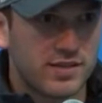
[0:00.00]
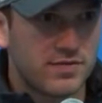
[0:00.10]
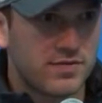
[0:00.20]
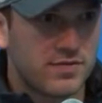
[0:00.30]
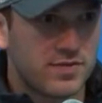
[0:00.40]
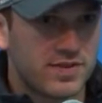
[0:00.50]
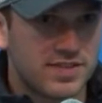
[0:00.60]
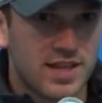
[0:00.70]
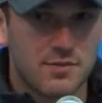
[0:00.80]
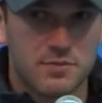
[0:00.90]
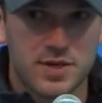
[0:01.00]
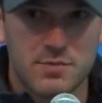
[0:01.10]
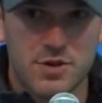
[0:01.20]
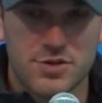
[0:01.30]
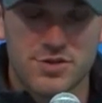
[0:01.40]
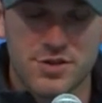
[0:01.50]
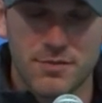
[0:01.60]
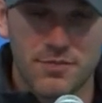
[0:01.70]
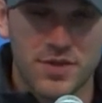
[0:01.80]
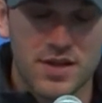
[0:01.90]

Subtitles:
in the first lap pretty much. So